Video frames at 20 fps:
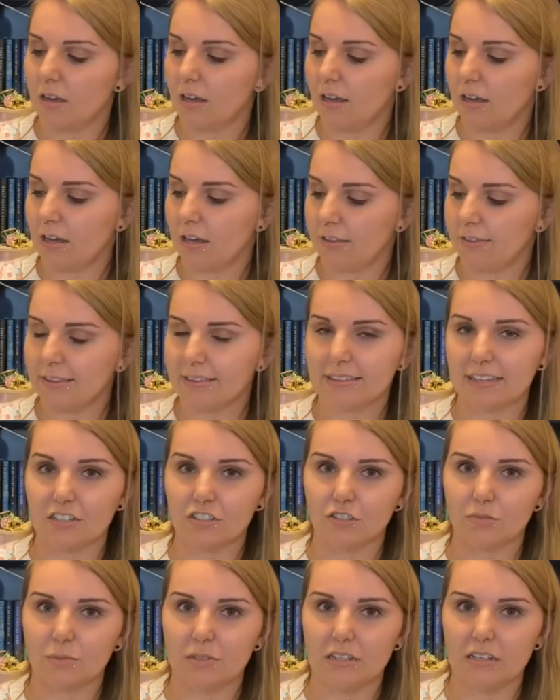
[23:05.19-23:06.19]
I think that
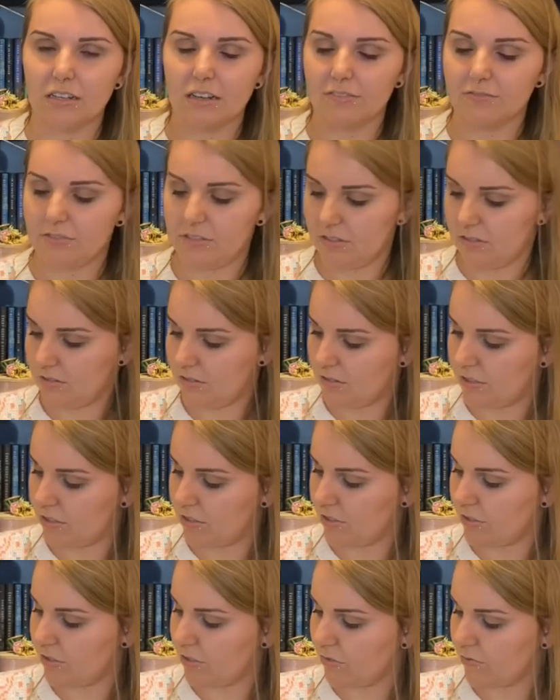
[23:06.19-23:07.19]
should be enough to
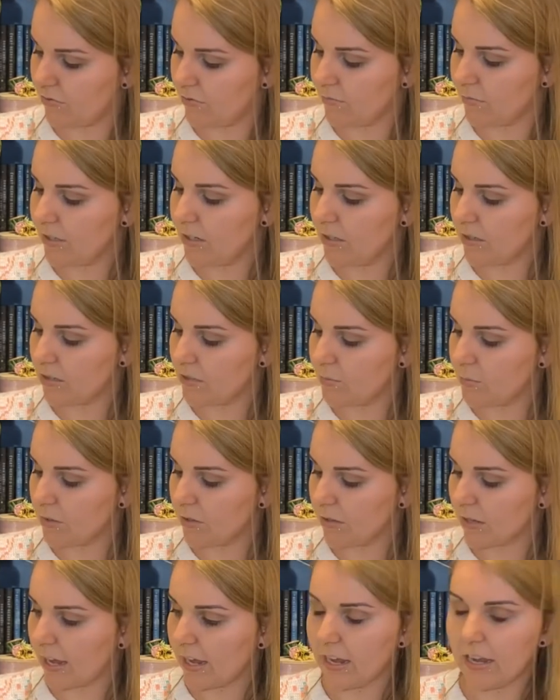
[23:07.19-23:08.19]
deter you from reading this
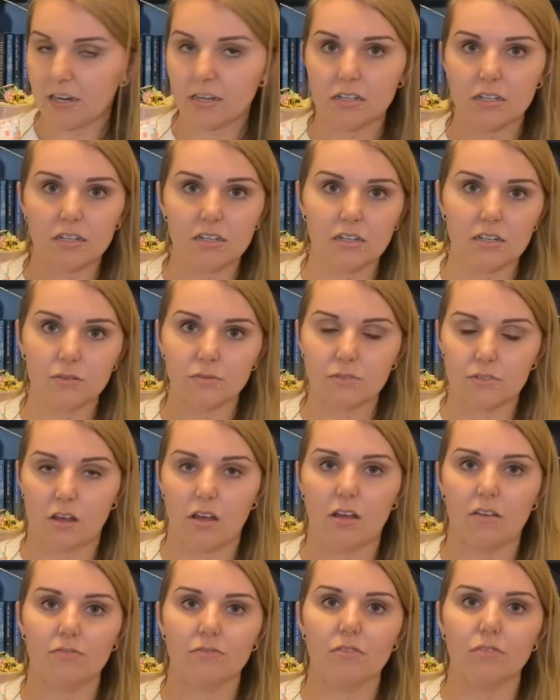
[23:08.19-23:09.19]
book. I hated it. It was
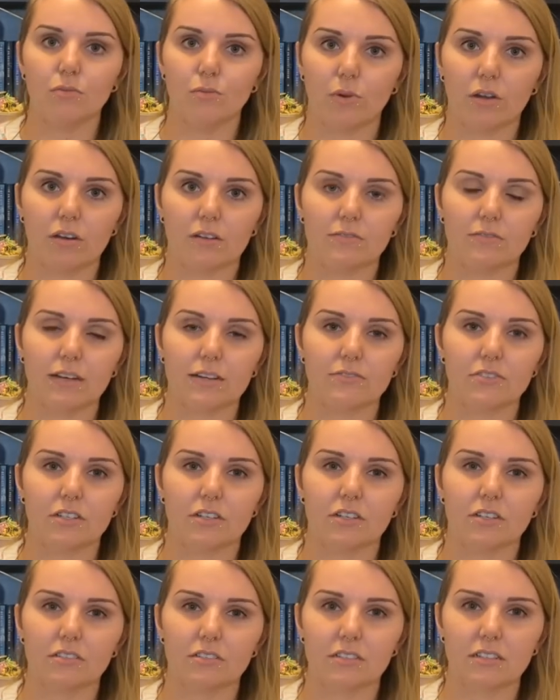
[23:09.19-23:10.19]
awful. One out of five
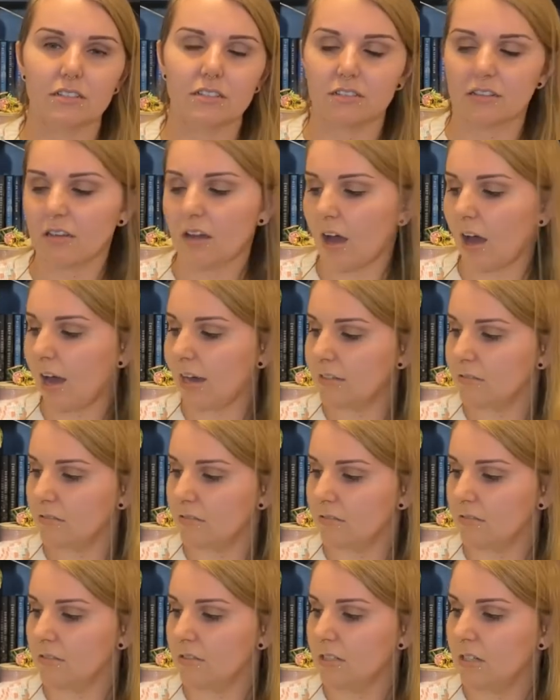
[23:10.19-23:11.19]
stars. I,
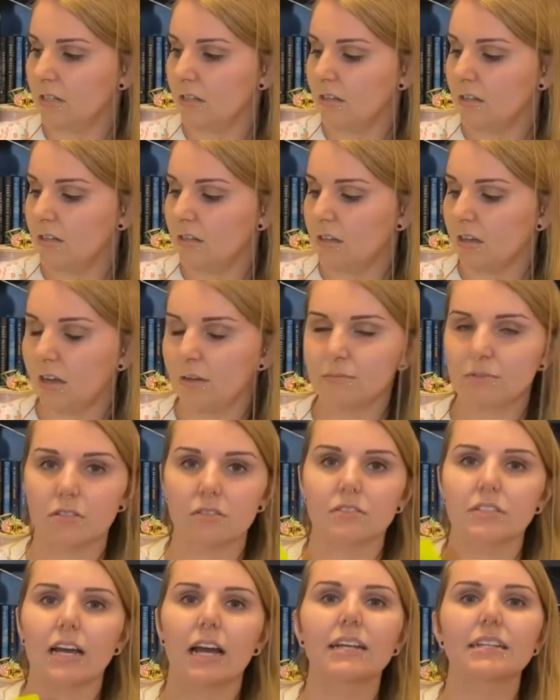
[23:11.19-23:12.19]
I'm so
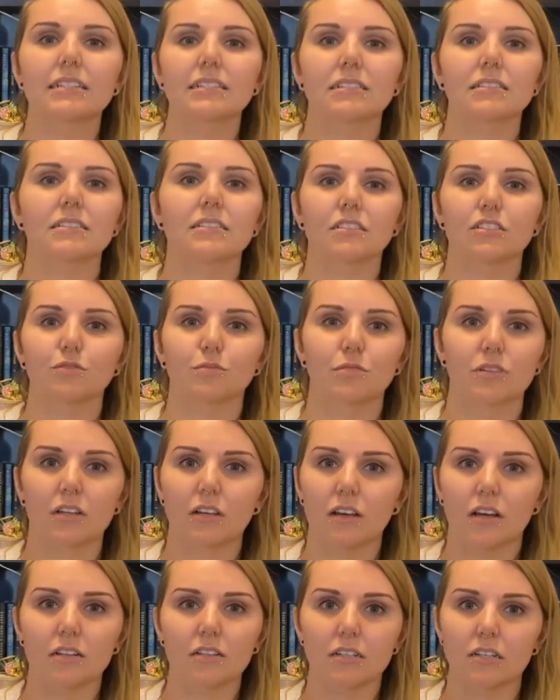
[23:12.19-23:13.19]
sad because it's such a pretty
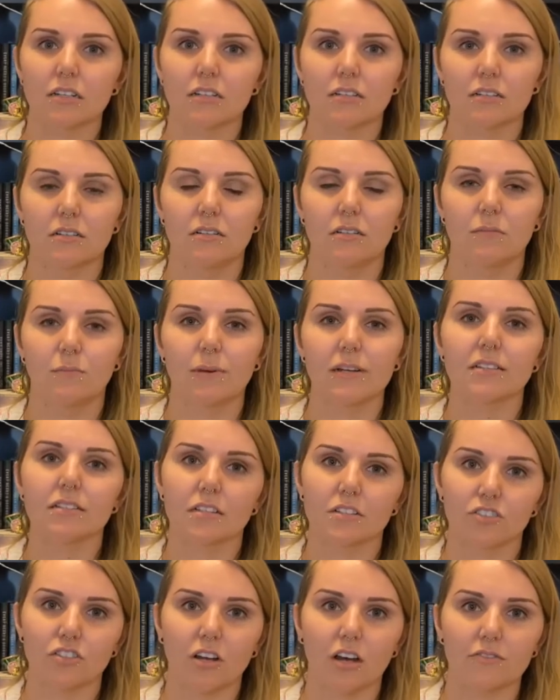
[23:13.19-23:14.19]
color, but it's
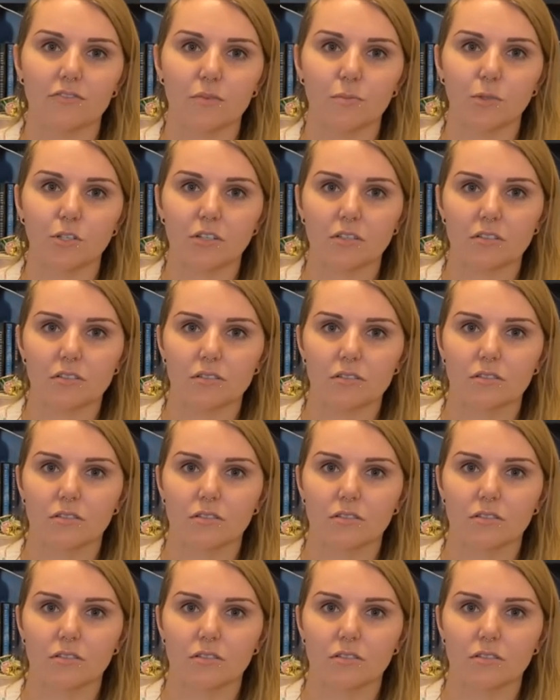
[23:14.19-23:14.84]
such an awful book.